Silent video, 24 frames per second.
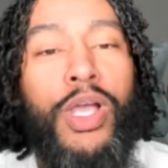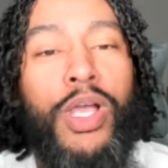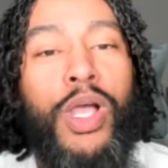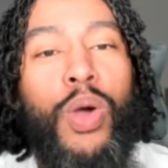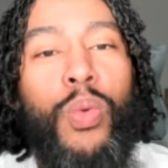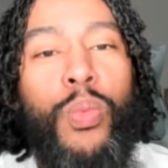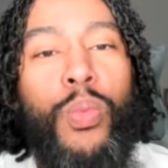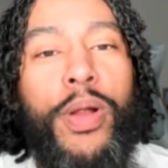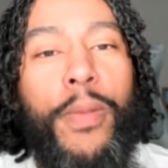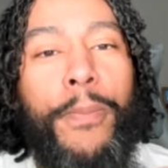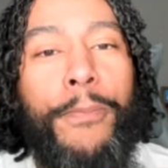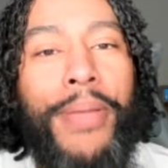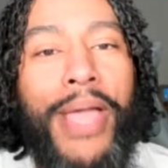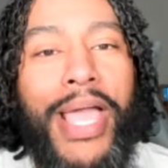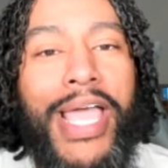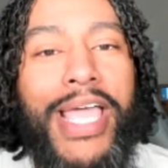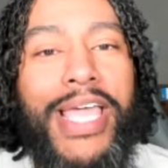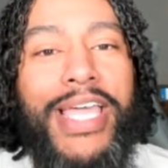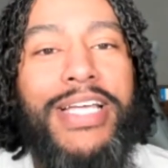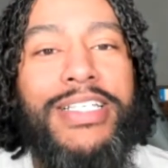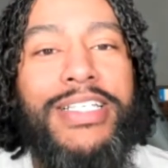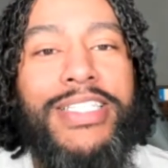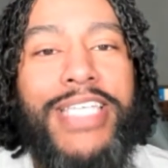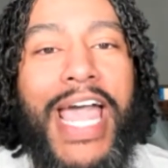We're
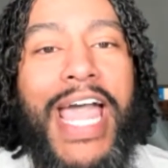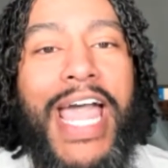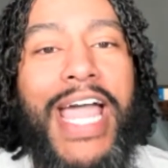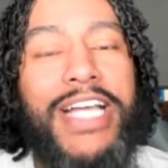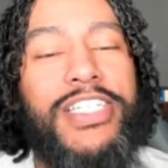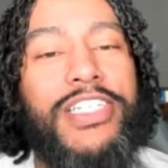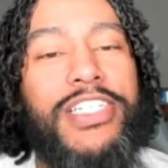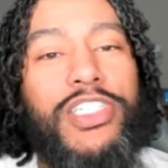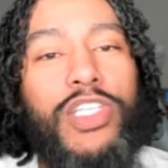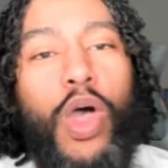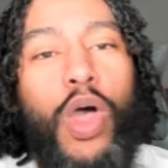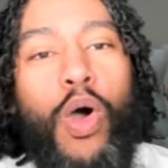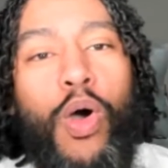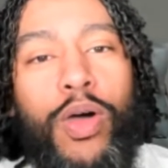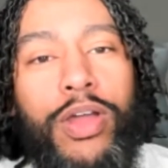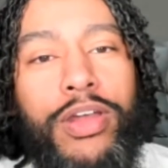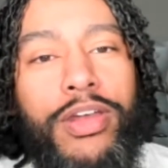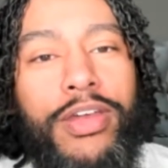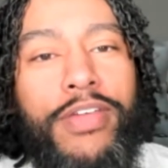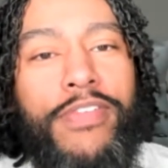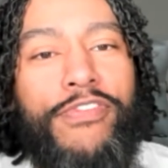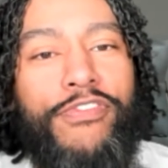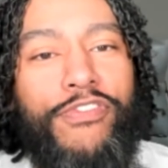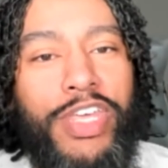paying taxes on
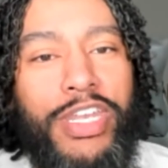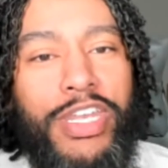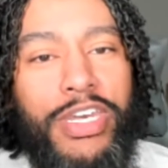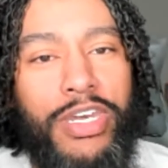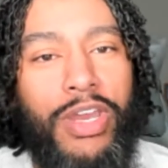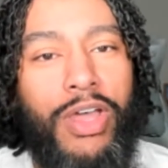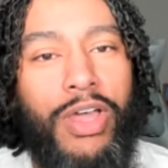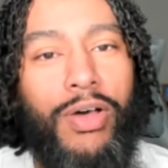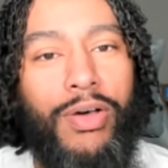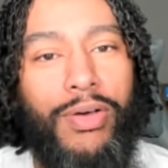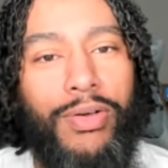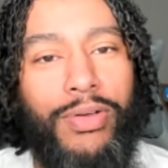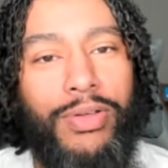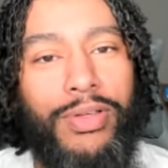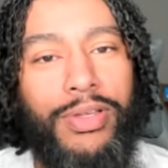the fentanyl.